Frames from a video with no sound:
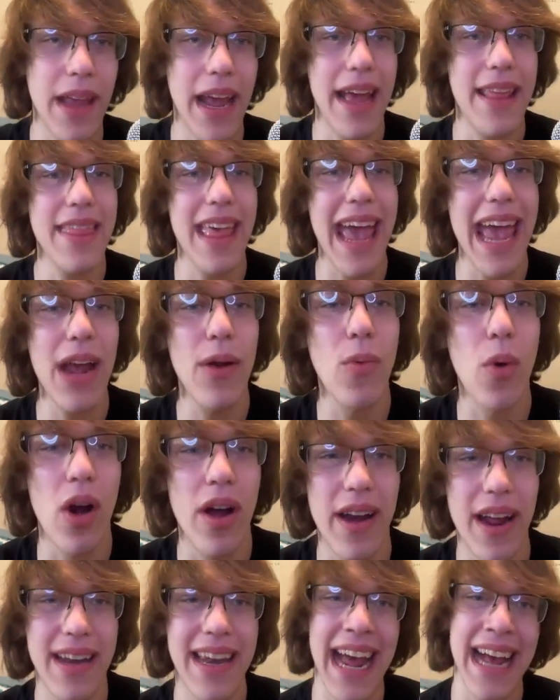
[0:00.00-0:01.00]
And the
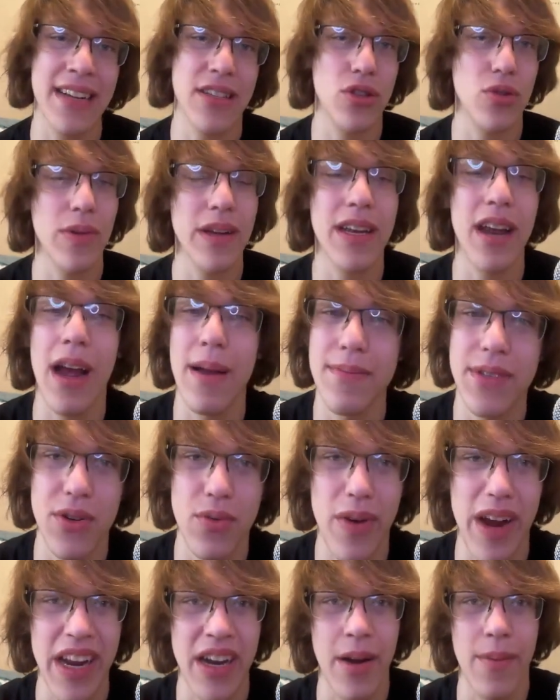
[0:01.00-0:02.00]
A1 attacks 3 times at
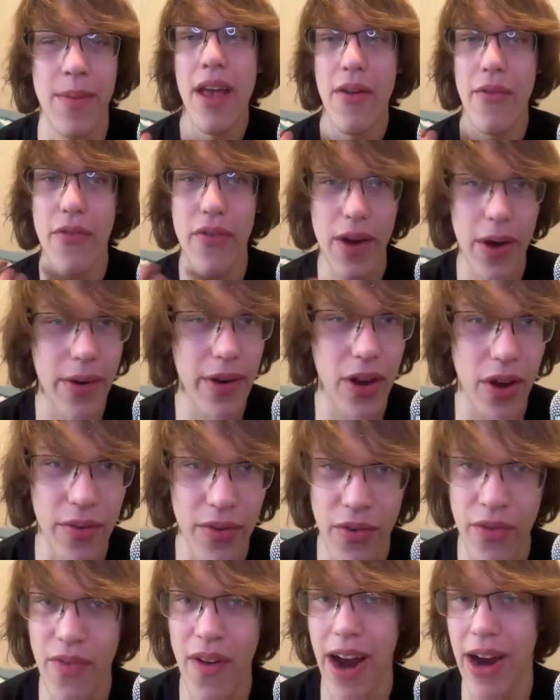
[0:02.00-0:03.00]
random. Very good
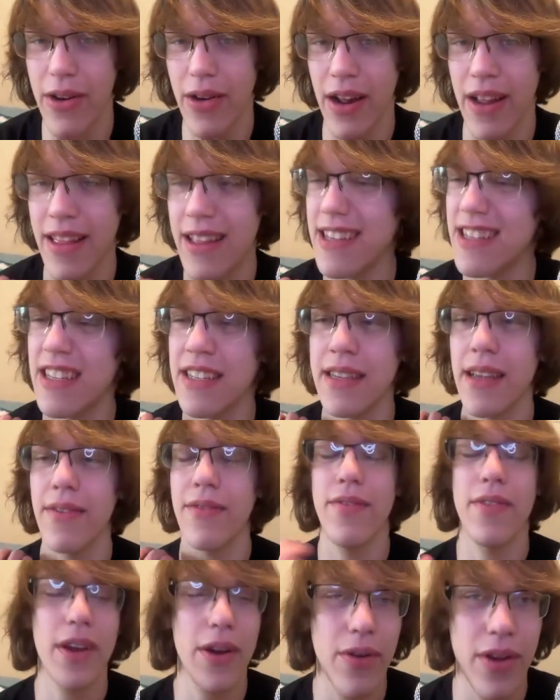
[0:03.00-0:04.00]
for Fire Knight. This is a
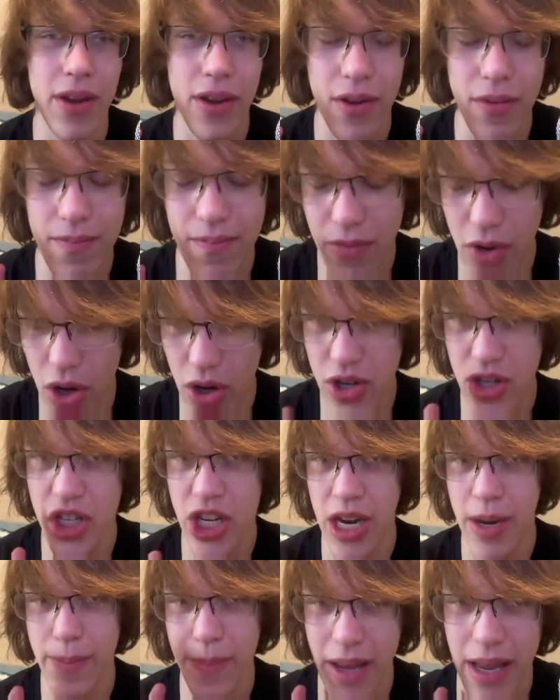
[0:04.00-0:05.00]
very good
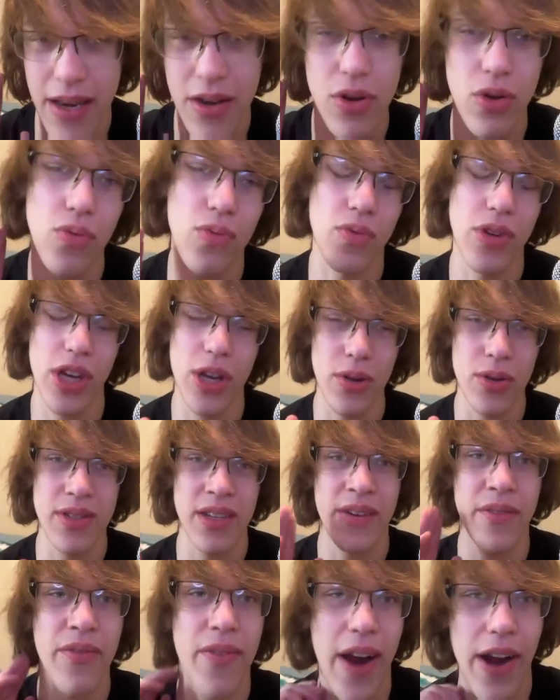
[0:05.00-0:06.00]
champion to use
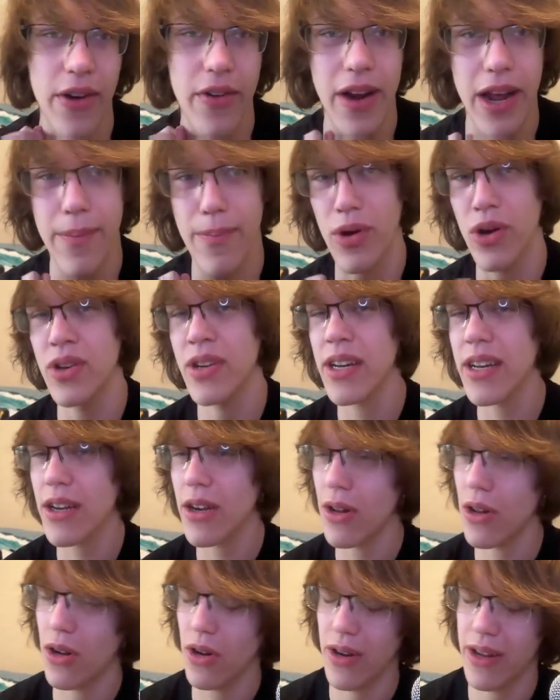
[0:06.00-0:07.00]
in Fire Knight,
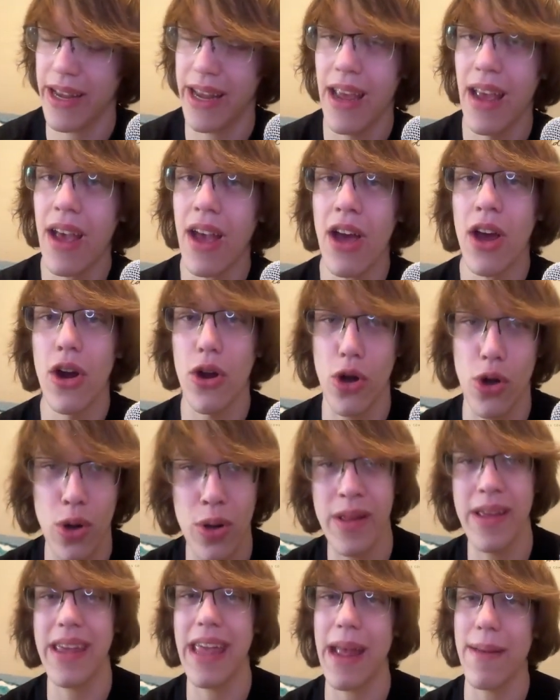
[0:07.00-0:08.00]
particularly
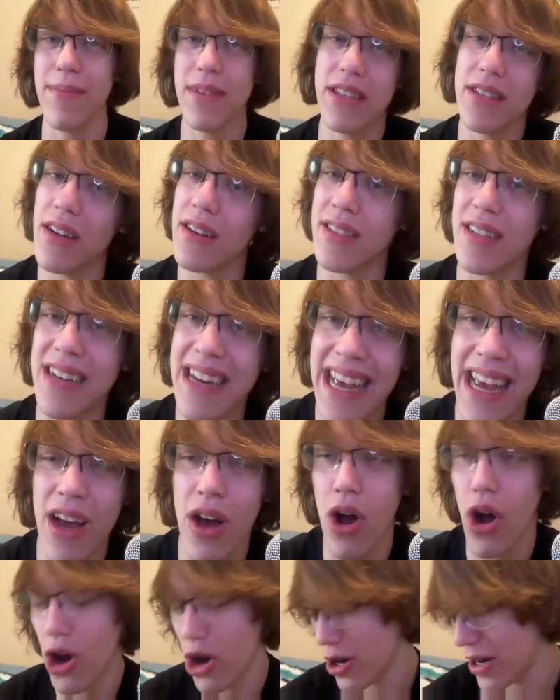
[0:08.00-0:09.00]
early game. This doesn't hit
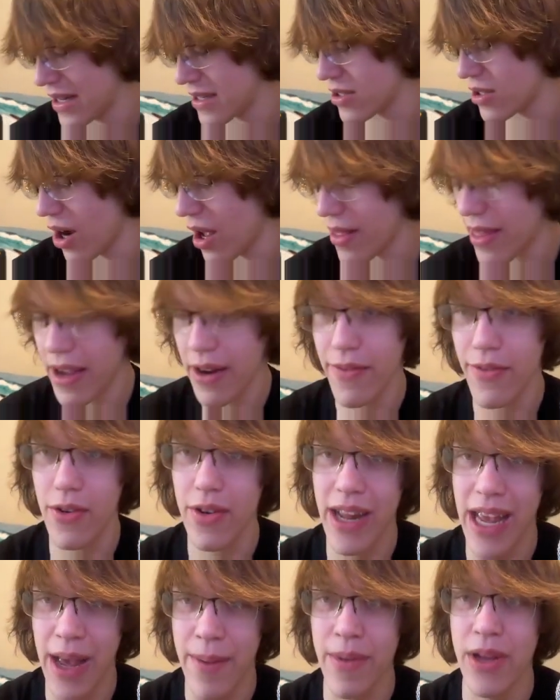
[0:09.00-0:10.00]
hard. It's not there for
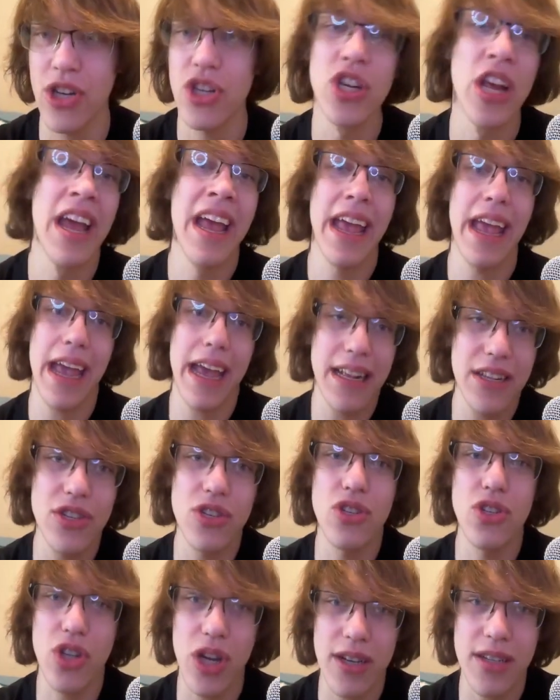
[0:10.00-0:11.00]
damage. It's
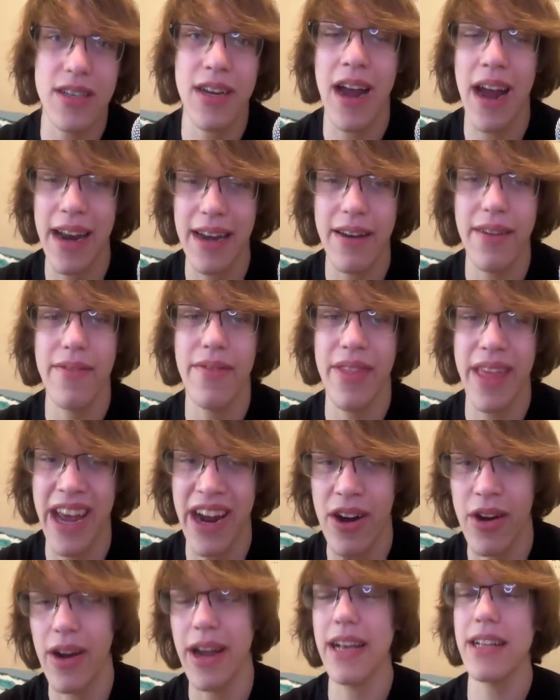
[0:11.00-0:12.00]
just kind of
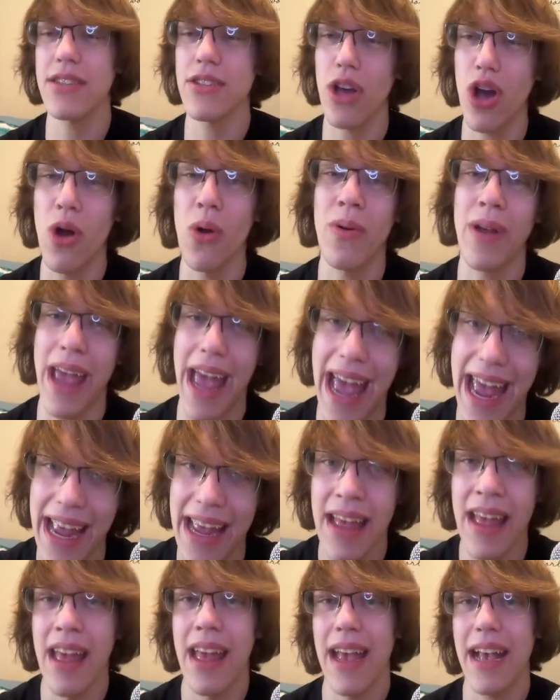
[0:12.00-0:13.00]
there. It's okay.
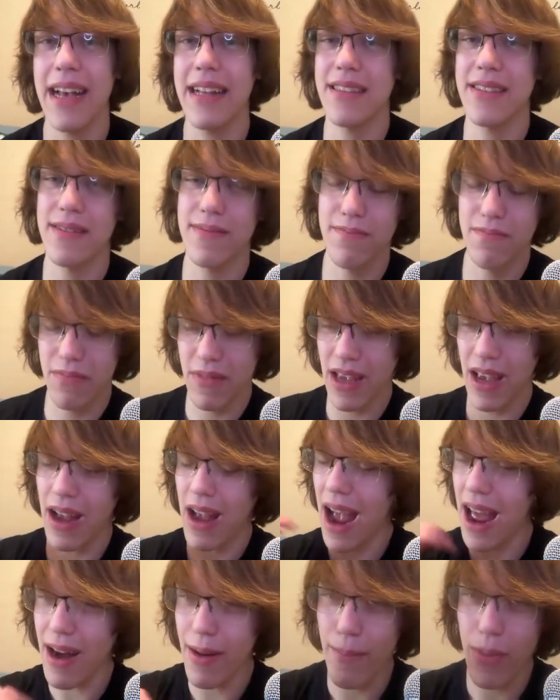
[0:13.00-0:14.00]
It's
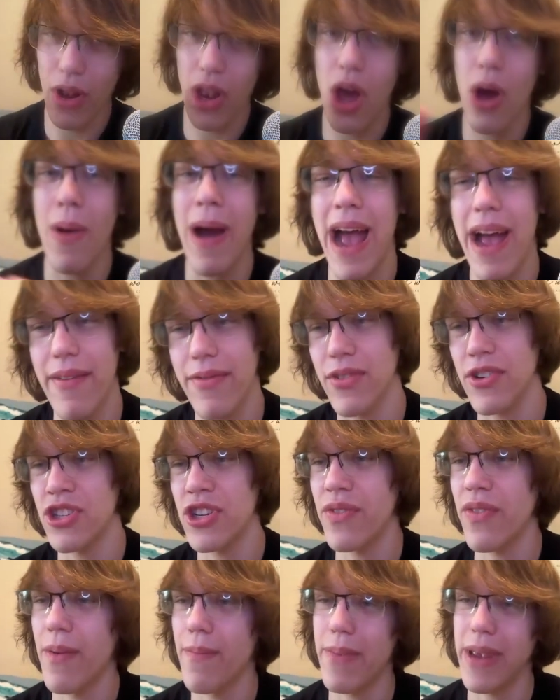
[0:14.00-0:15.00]
kind of below average,
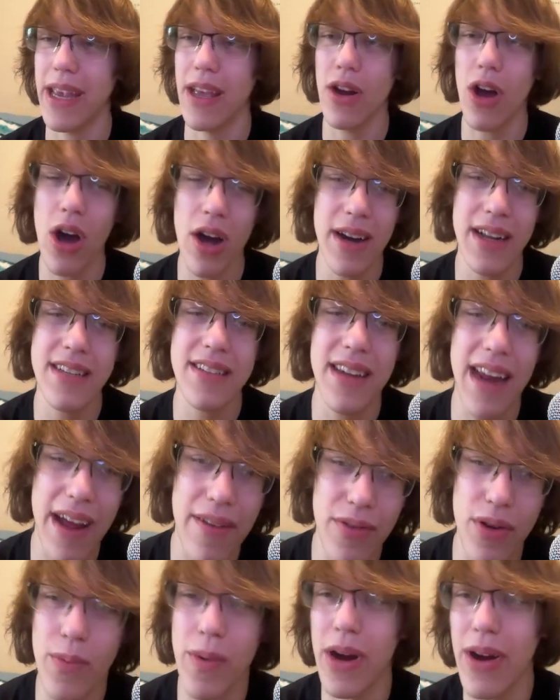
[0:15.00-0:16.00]
if I'm being honest,
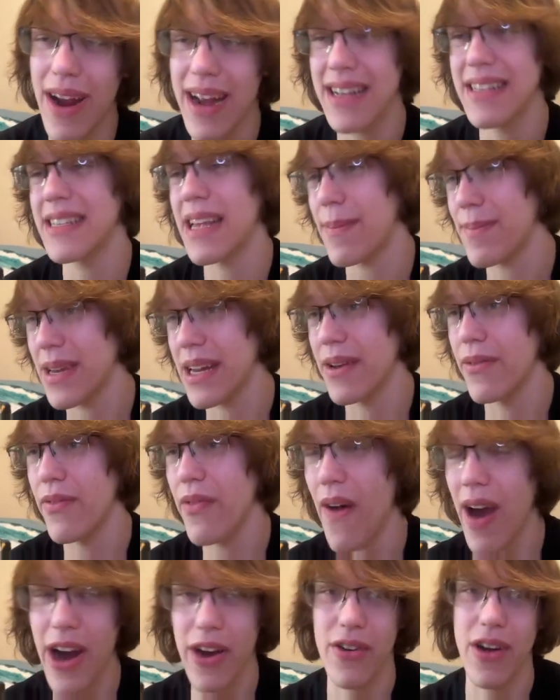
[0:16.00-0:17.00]
everywhere except in
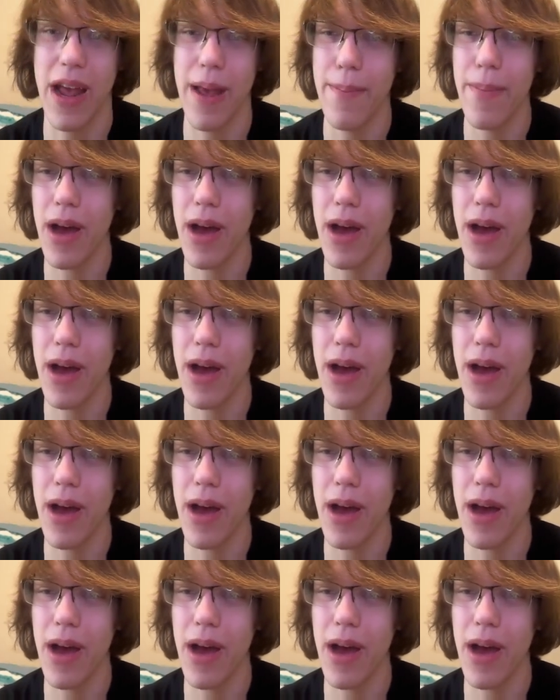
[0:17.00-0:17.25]
Fire Knight.